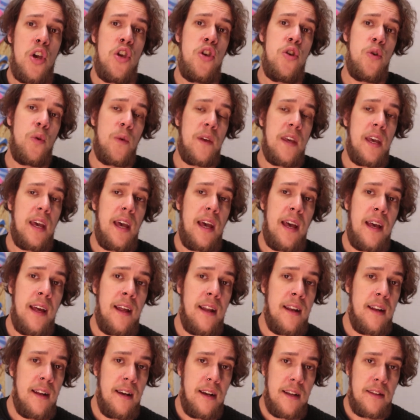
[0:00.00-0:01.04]
you
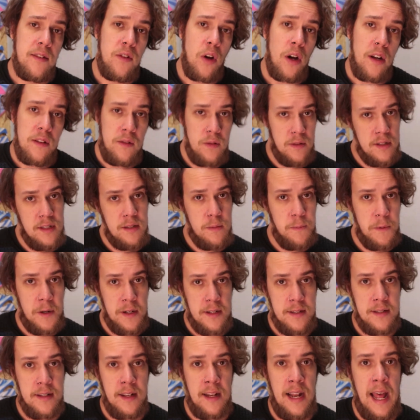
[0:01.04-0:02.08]
can talk to this
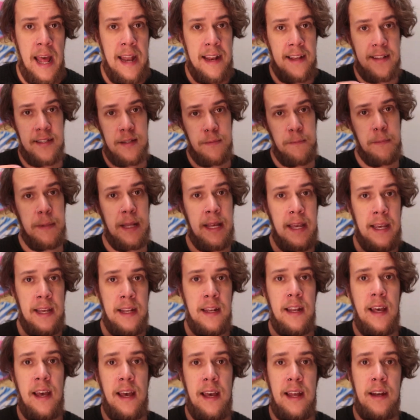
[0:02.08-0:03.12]
person and
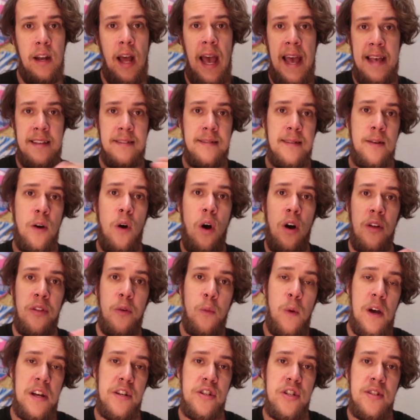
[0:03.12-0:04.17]
explain and answer all
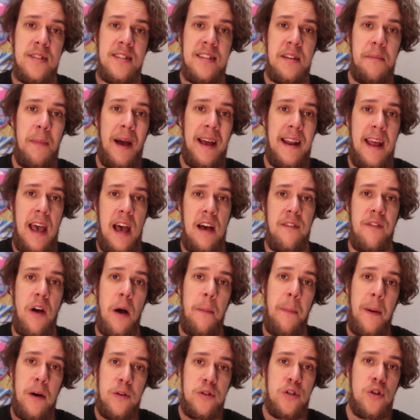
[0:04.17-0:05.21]
the questions they might have
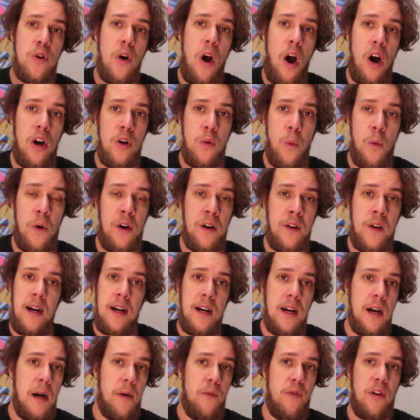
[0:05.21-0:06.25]
about your artwork
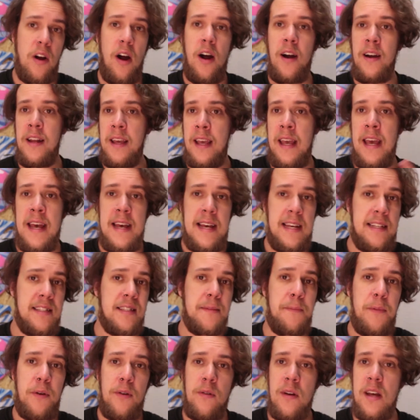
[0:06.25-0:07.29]
regarding
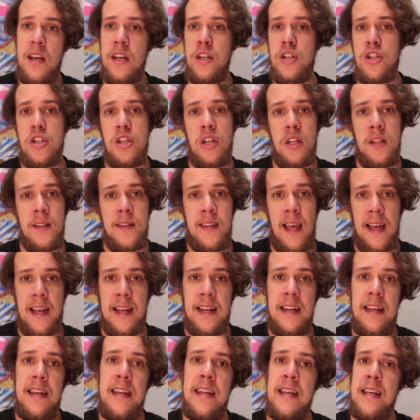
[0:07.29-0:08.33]
inspiration,
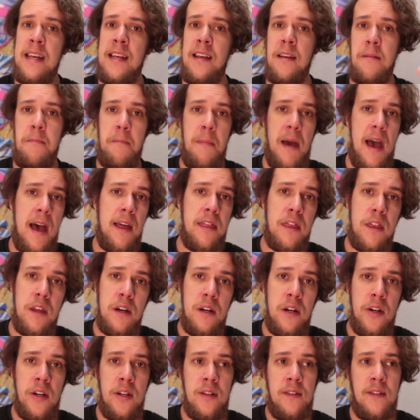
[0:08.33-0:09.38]
technique,
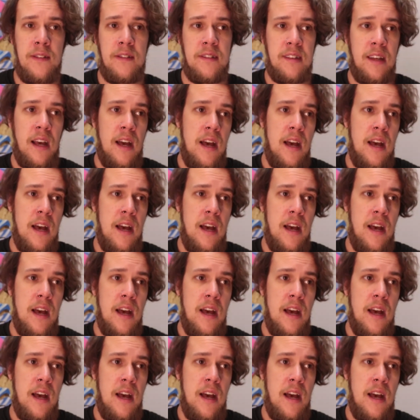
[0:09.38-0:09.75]
methods.